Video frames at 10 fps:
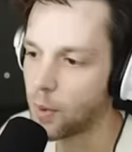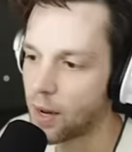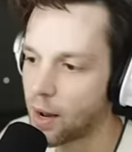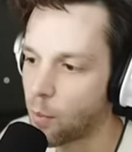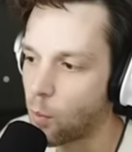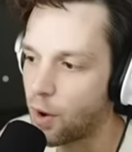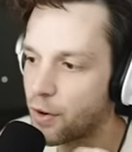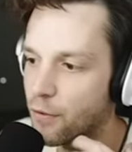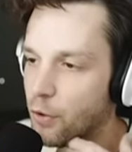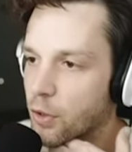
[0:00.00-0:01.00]
What a
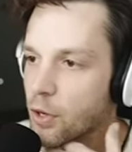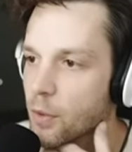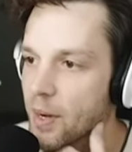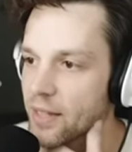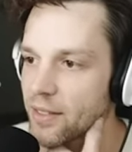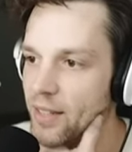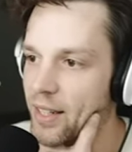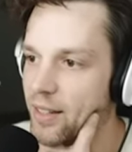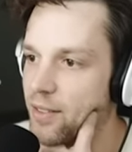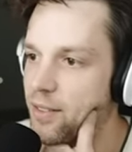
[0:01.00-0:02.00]
wonderful
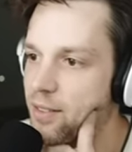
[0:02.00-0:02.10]
coincidence.